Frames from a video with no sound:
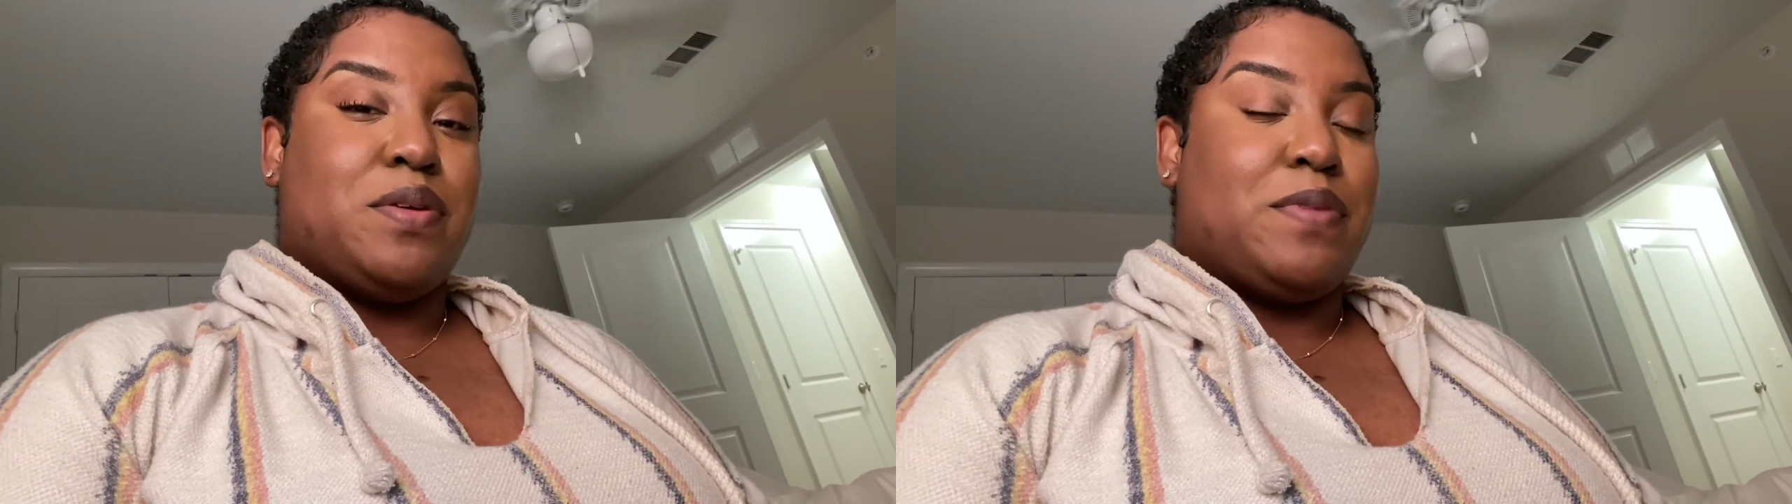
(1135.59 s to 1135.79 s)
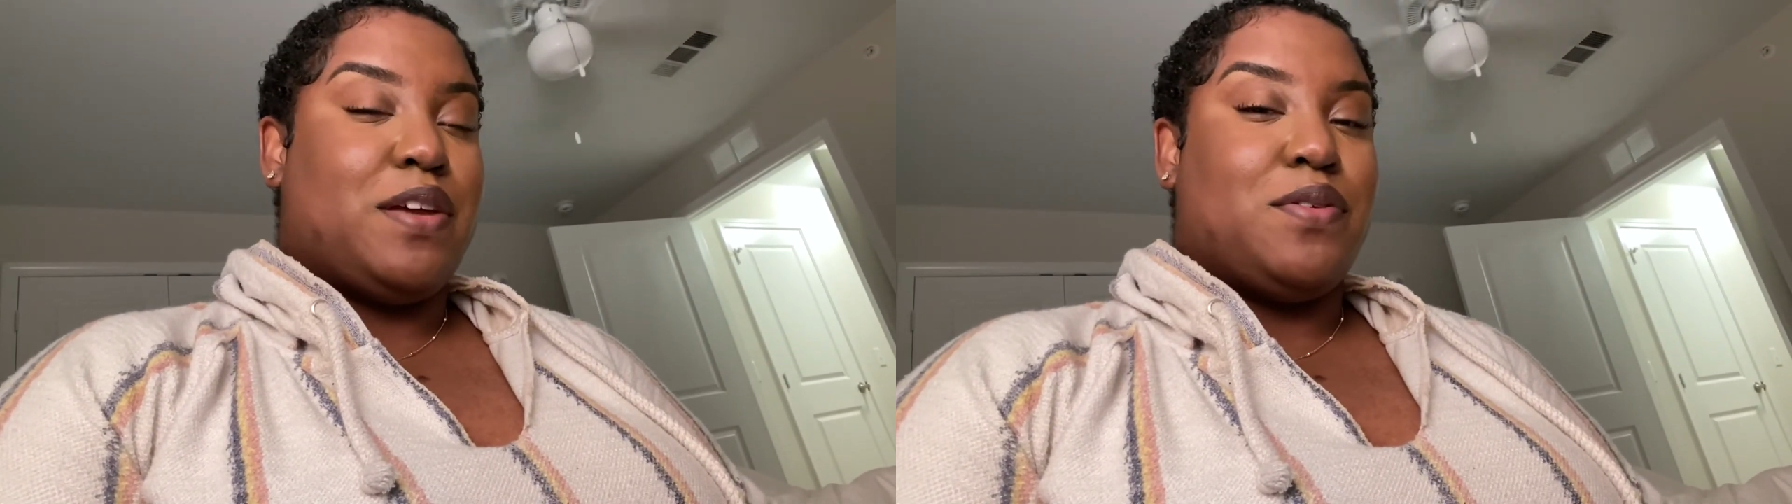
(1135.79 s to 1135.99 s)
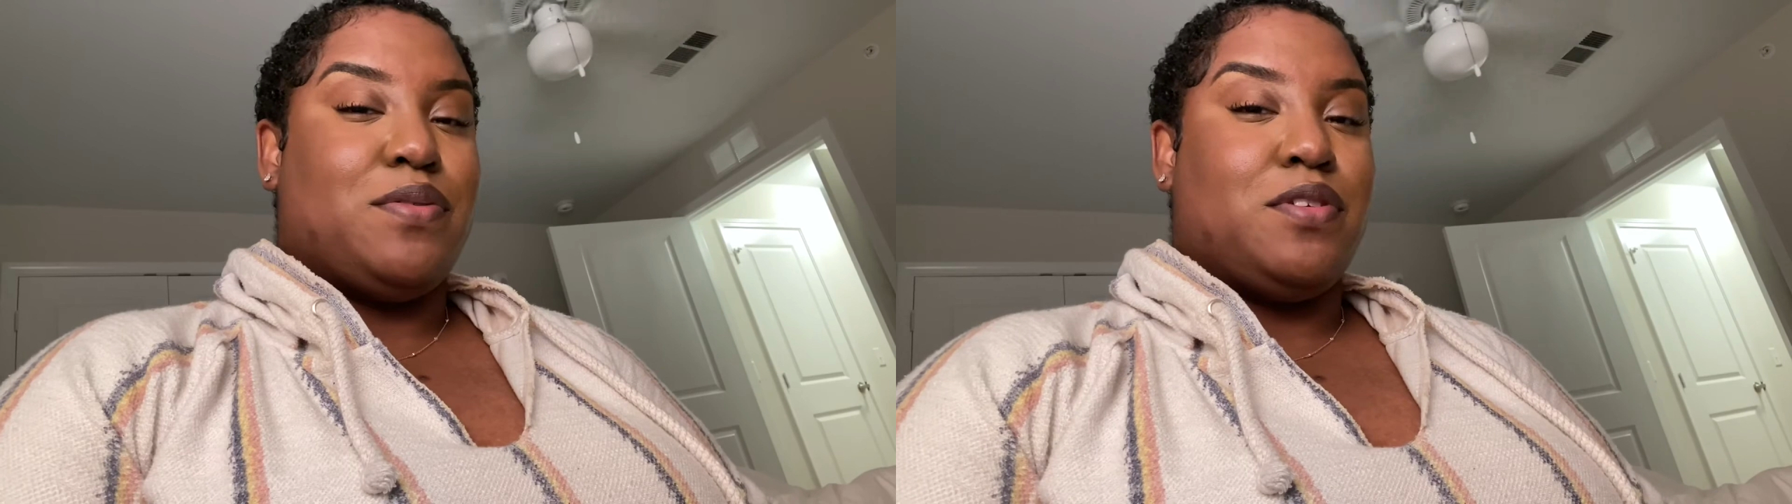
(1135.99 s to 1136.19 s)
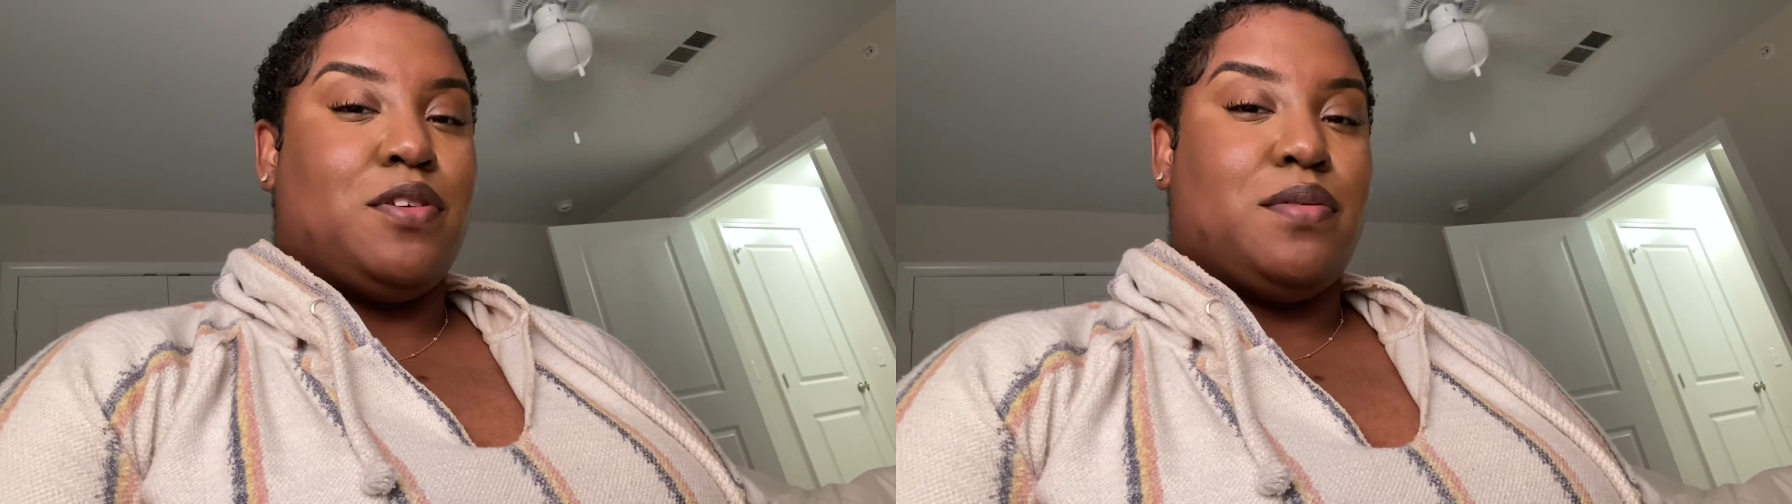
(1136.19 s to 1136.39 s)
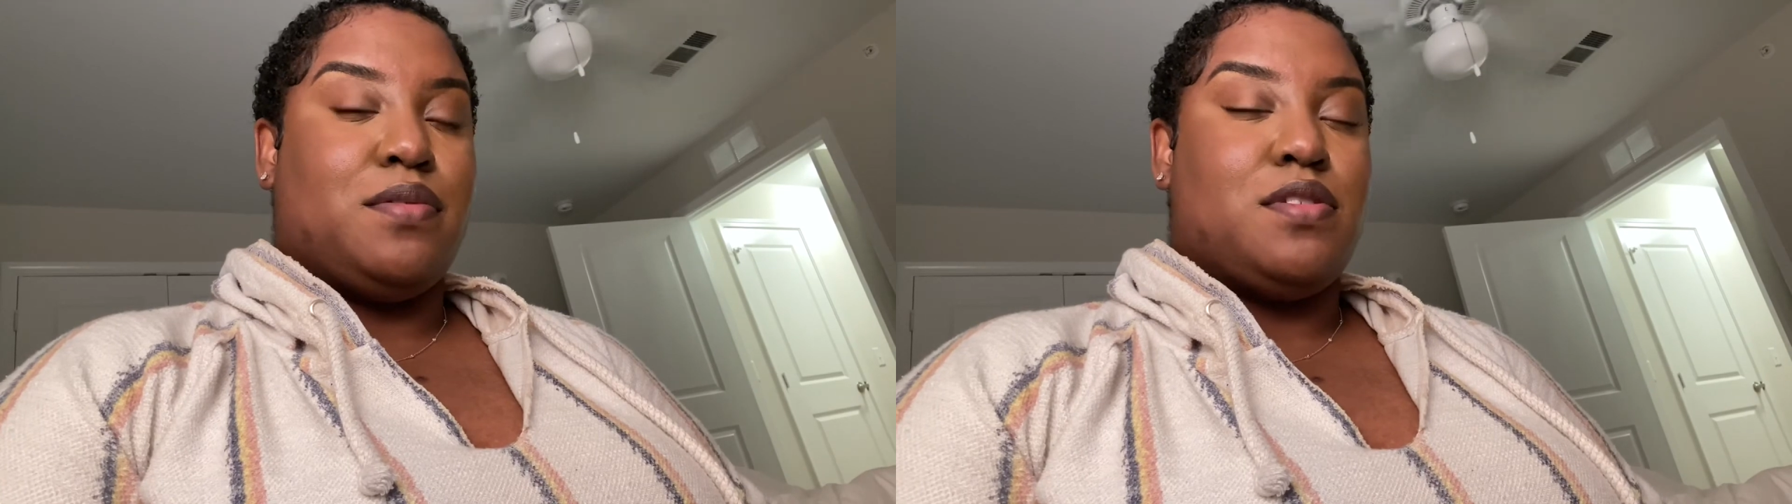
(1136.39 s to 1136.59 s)
my own, you
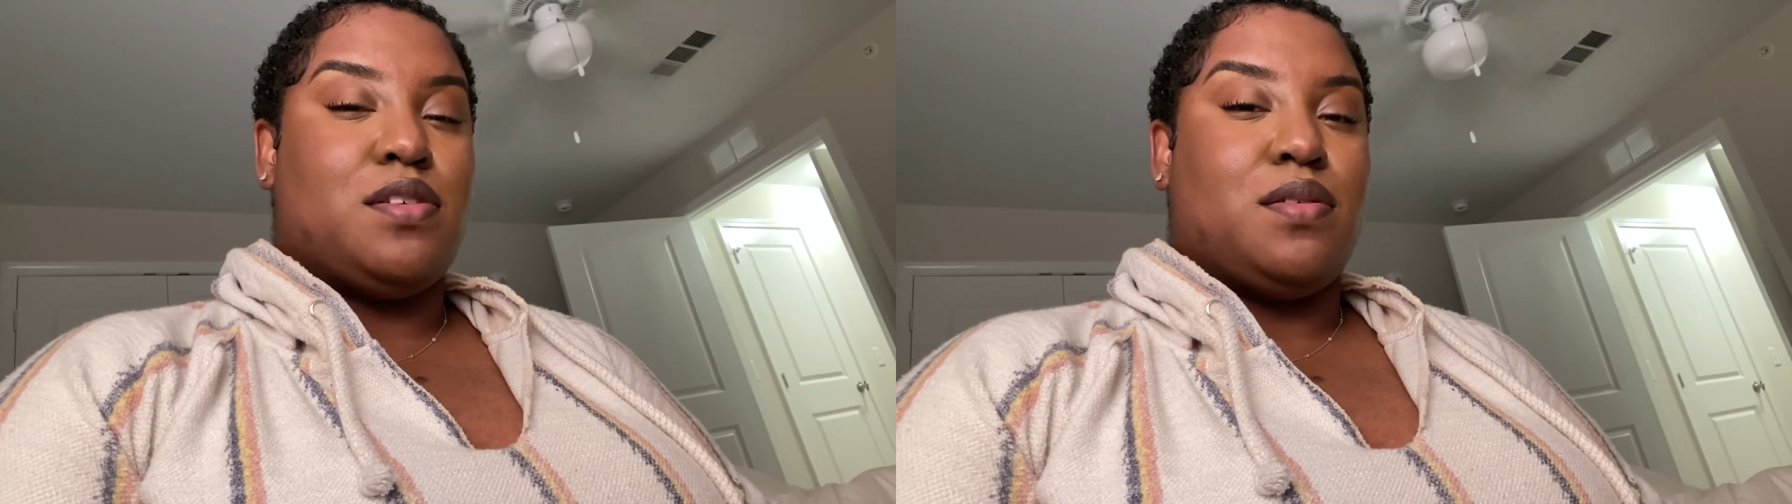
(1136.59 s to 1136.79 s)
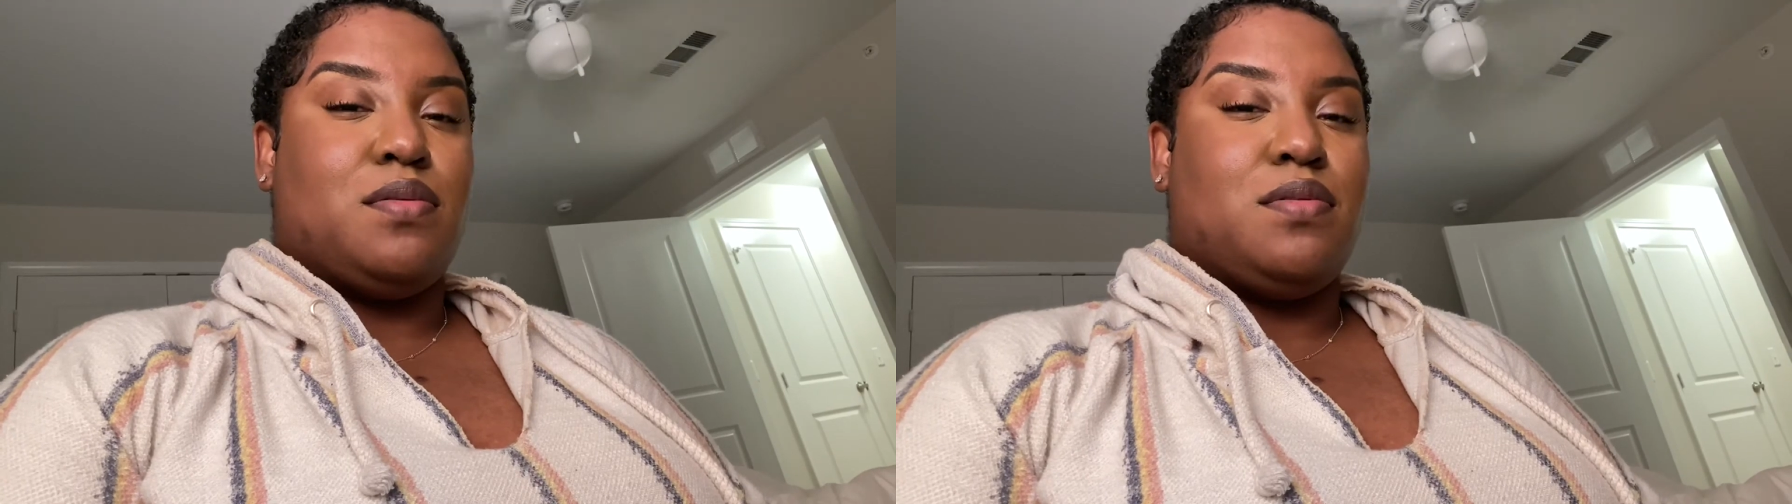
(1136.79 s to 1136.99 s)
know, so